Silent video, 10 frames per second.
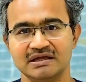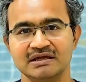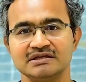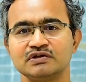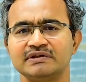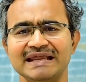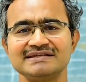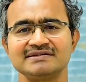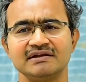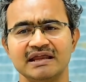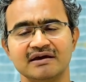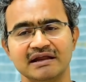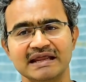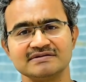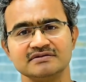So the recent
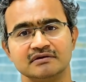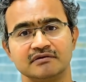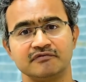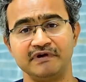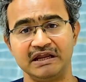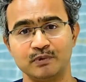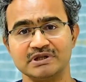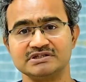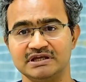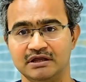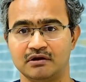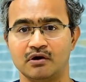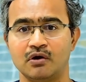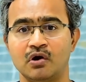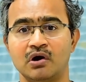increase in the frequency
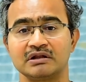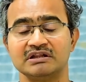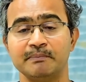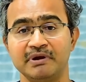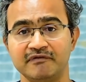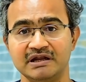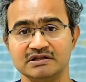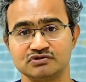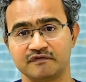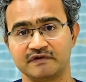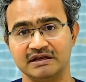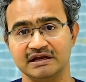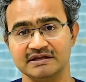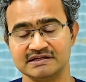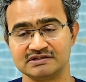or the prevalence of kidney
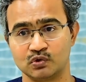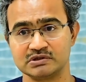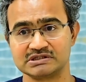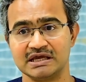disease stones